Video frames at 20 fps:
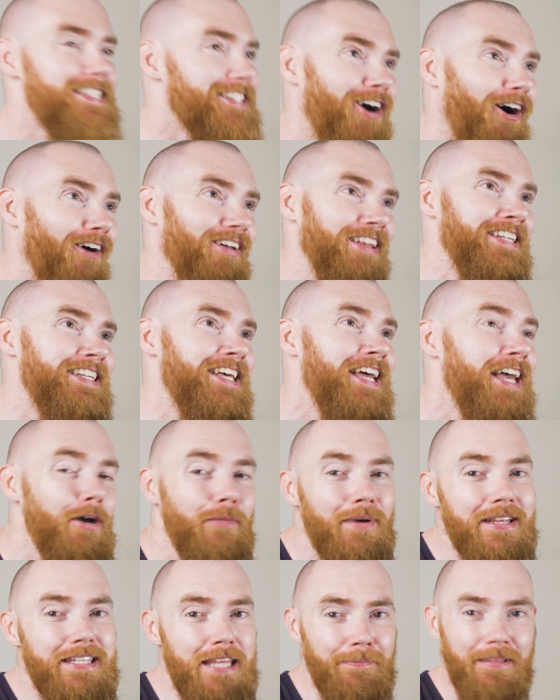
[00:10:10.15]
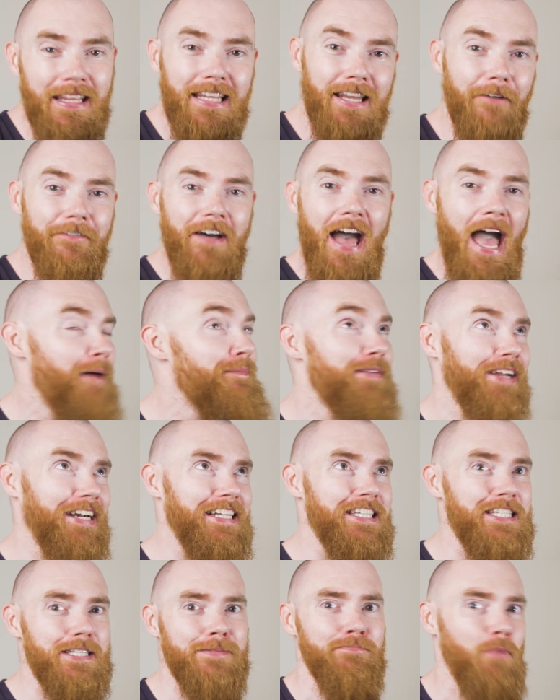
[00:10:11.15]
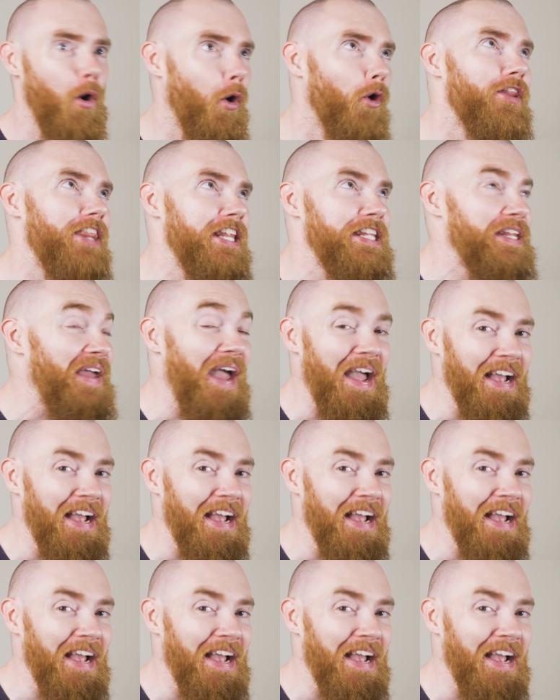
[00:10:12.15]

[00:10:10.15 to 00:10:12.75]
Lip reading: Scotland, we simply love immigrants more than the